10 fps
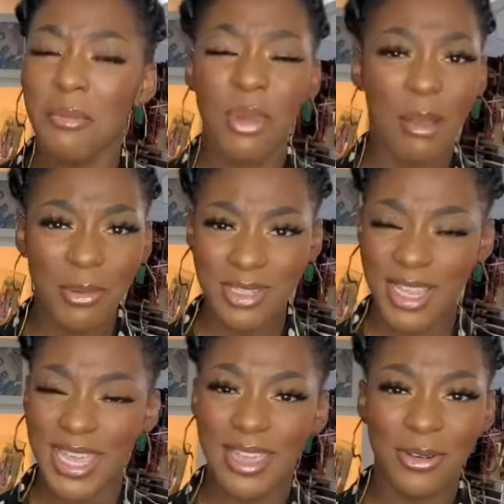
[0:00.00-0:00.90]
probably was
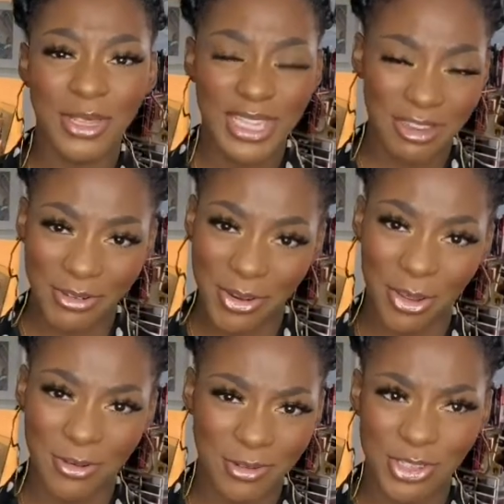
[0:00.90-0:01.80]
like a whole year
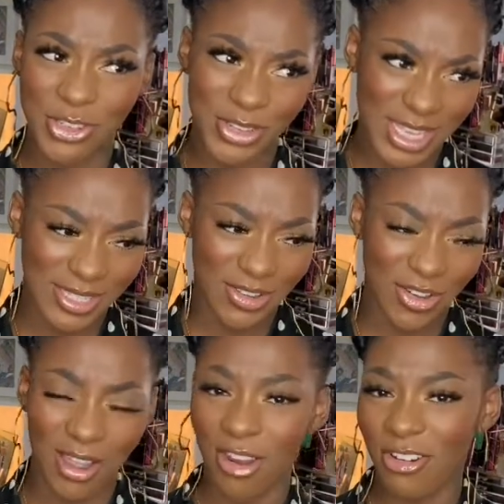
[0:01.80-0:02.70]
ago or 2 years
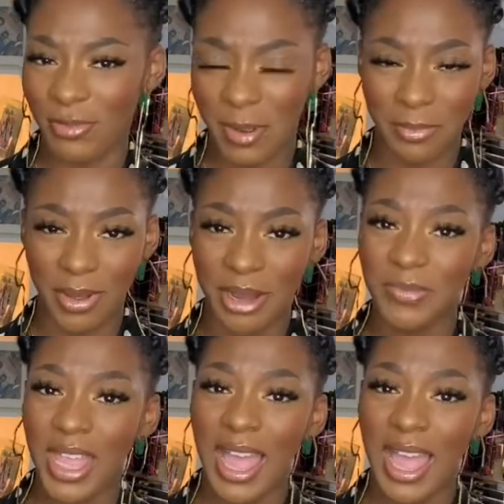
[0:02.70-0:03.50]
ago, I can't remember.